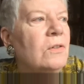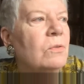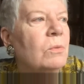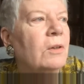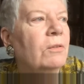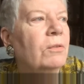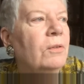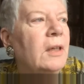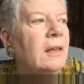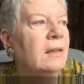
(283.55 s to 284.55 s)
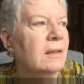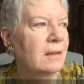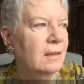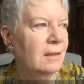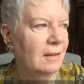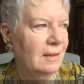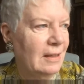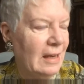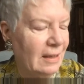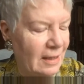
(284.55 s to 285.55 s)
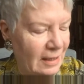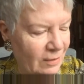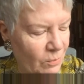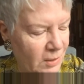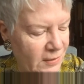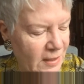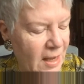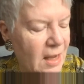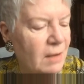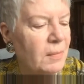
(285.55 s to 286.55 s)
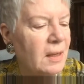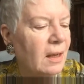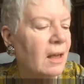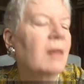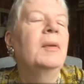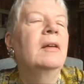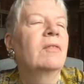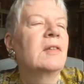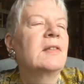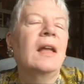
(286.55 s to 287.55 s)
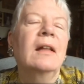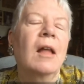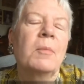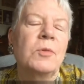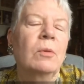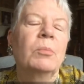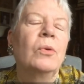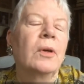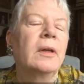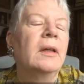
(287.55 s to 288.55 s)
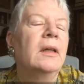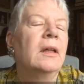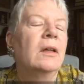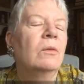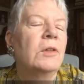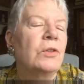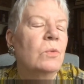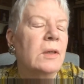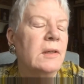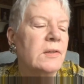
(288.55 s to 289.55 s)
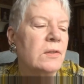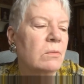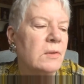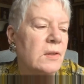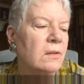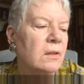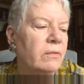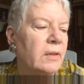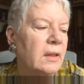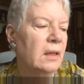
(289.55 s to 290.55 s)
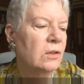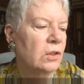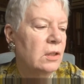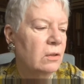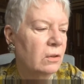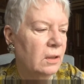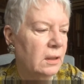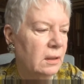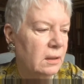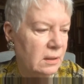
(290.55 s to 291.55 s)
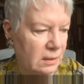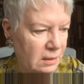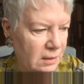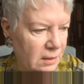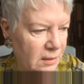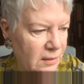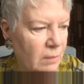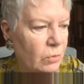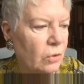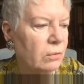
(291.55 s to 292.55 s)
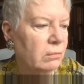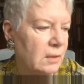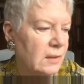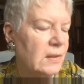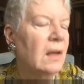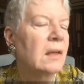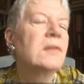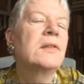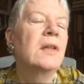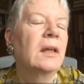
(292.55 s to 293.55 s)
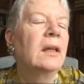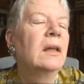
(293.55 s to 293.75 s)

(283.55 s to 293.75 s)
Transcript: recruiting technique was to hand me a copy of the Cyclops report, which was the result of an engineering summer design study.